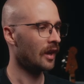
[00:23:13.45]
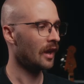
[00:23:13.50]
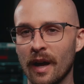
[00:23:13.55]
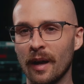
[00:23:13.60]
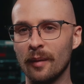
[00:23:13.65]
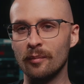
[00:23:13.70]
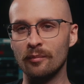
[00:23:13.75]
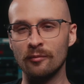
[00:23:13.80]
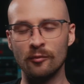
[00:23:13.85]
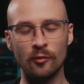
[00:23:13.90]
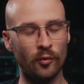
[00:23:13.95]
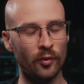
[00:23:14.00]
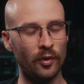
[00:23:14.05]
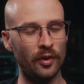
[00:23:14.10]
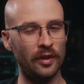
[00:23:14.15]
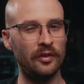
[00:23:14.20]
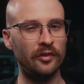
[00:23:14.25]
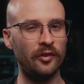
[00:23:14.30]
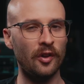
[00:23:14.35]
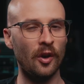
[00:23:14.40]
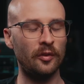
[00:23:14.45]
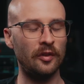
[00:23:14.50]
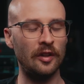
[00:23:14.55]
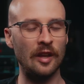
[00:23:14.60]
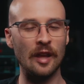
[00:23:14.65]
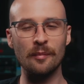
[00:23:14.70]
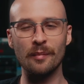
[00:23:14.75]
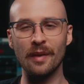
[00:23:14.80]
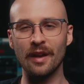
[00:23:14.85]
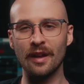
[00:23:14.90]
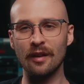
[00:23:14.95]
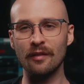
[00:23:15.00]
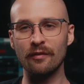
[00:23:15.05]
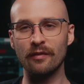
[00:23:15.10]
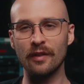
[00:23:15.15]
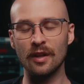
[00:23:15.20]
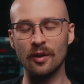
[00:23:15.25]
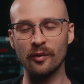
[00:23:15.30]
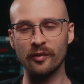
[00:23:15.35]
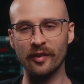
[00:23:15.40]
I'm really stoked to keep making
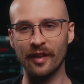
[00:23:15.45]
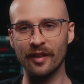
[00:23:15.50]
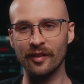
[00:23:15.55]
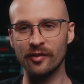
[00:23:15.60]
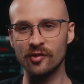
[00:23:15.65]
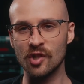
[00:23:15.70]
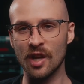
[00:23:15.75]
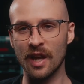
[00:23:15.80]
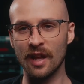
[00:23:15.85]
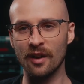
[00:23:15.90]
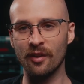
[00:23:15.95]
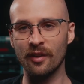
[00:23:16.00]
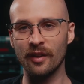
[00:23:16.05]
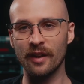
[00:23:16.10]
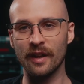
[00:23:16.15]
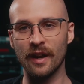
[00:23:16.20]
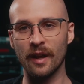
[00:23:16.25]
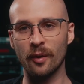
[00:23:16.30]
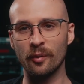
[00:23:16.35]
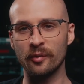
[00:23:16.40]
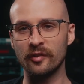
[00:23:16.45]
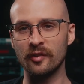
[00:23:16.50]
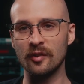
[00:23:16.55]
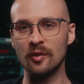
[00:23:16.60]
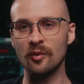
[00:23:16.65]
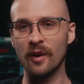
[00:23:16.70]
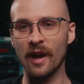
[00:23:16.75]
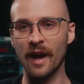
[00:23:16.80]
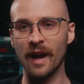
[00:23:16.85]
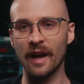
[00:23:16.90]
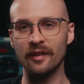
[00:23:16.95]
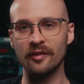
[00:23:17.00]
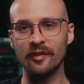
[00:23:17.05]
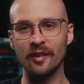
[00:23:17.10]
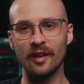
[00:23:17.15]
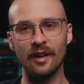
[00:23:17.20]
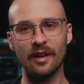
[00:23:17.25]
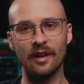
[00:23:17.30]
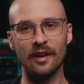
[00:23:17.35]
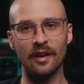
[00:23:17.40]
videos on this channel, and I will see you guys
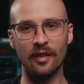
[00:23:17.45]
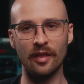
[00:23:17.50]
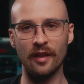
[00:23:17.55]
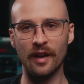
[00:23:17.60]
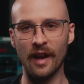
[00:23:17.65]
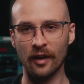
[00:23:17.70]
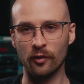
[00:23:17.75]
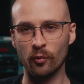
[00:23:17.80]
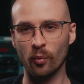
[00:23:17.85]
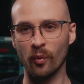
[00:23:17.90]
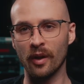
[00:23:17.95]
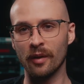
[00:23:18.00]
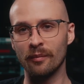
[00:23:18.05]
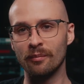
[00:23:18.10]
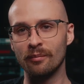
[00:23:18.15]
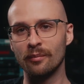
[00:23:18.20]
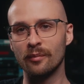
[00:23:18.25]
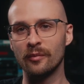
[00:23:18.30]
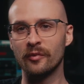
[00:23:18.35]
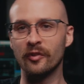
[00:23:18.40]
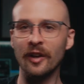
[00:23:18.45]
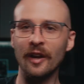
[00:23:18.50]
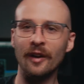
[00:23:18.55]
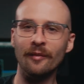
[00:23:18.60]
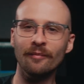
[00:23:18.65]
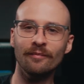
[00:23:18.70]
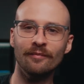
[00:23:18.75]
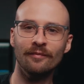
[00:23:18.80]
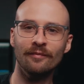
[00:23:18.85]
in the next one. See ya.